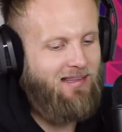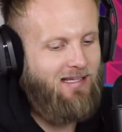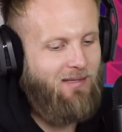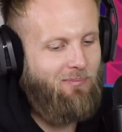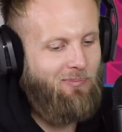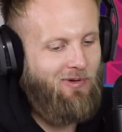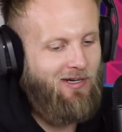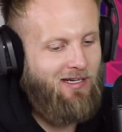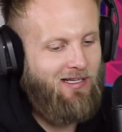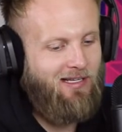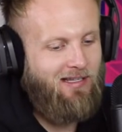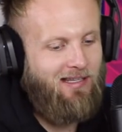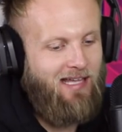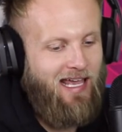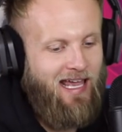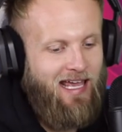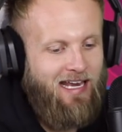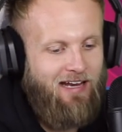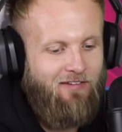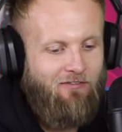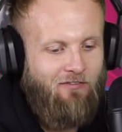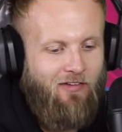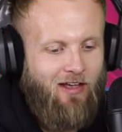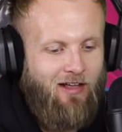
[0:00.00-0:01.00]
Lip Reading, the
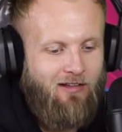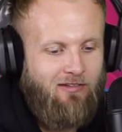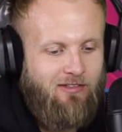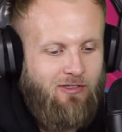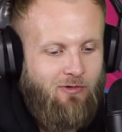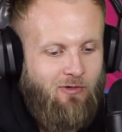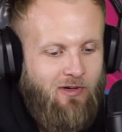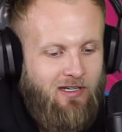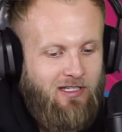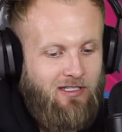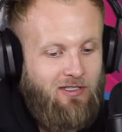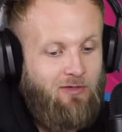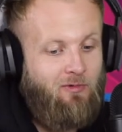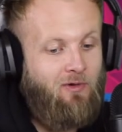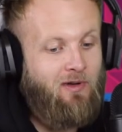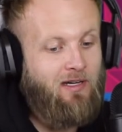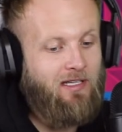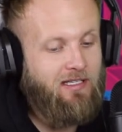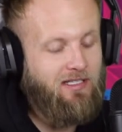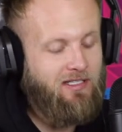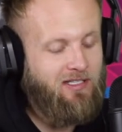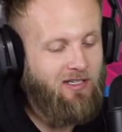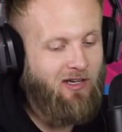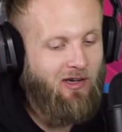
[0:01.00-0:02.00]
NFL
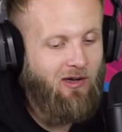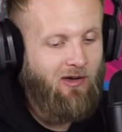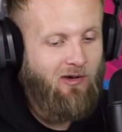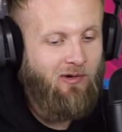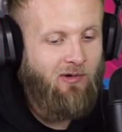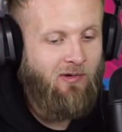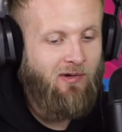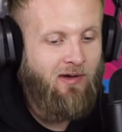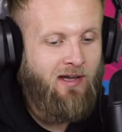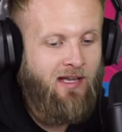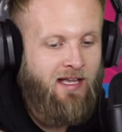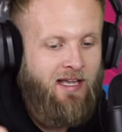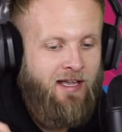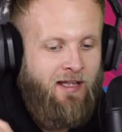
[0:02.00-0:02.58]
2020. So